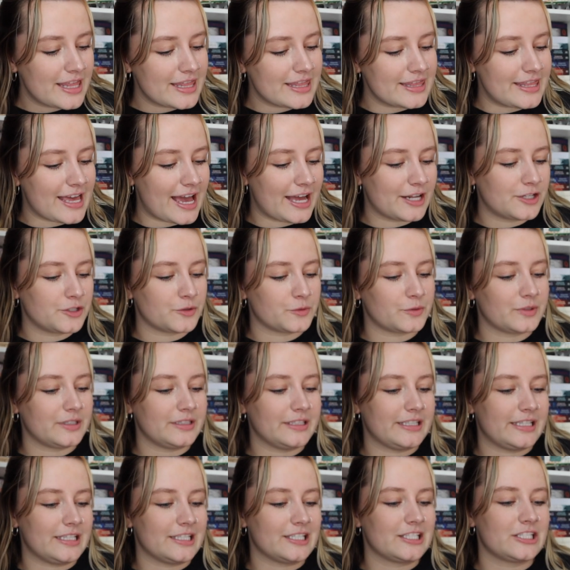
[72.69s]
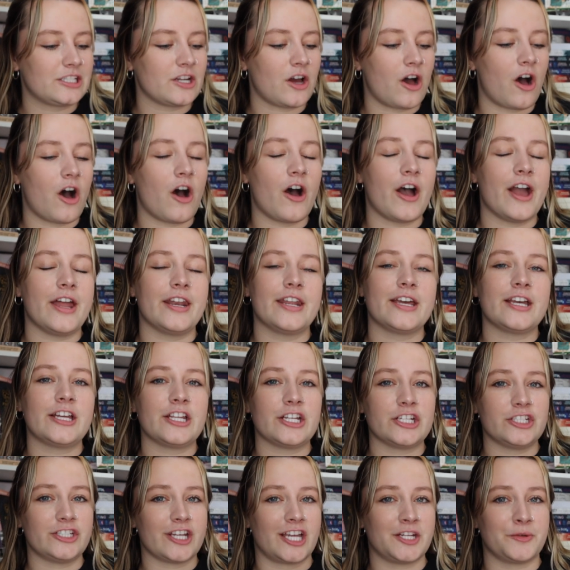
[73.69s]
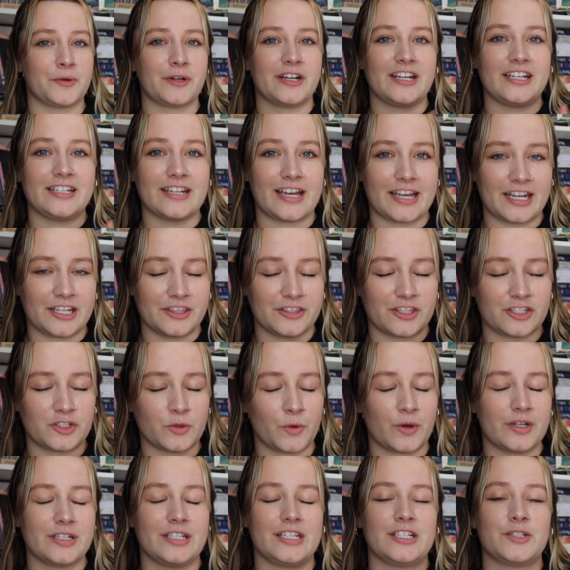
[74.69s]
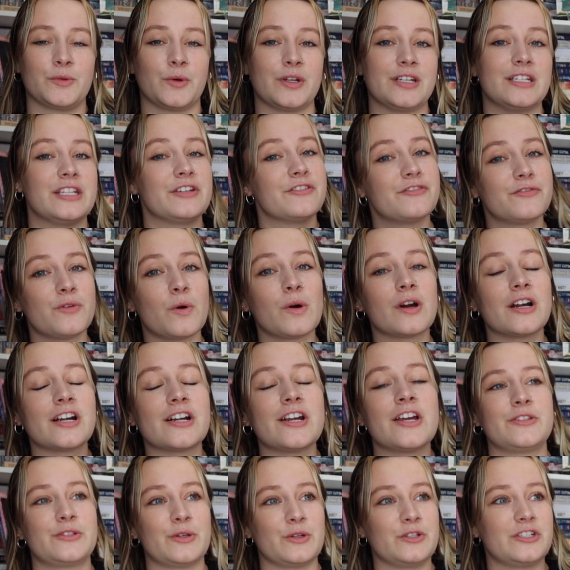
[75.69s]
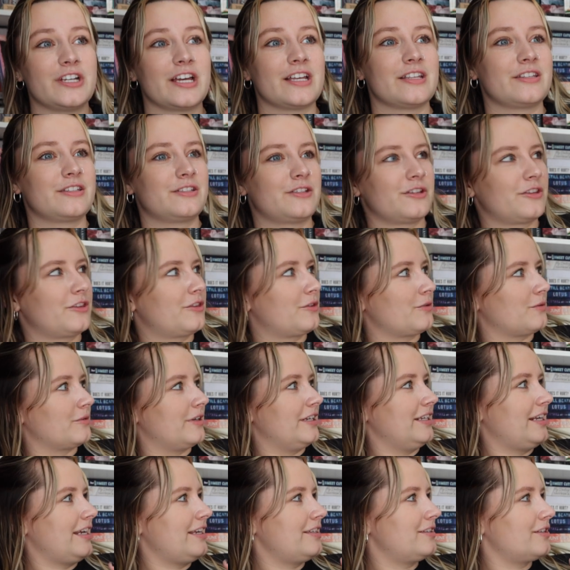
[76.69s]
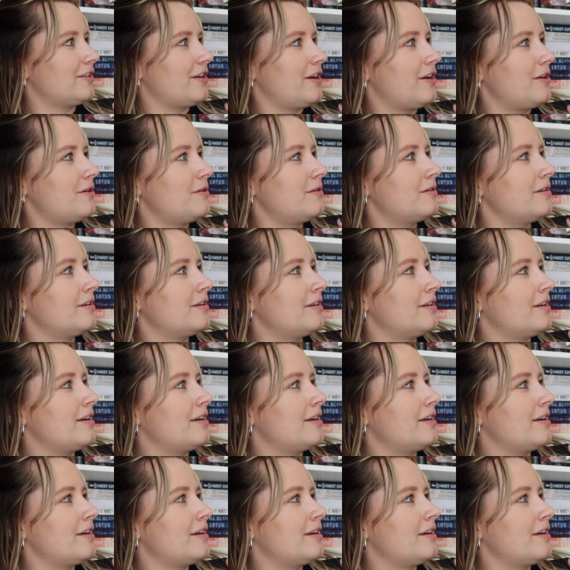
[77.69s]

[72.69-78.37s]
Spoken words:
that released on January 9th, 2024. So just 3 days ago,